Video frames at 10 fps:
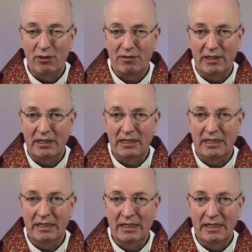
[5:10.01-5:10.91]
We've had
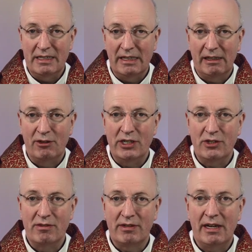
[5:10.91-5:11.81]
the
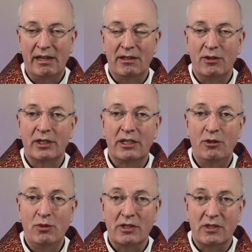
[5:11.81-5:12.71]
declaration of Carlo
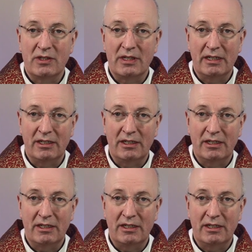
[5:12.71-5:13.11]
Acutis,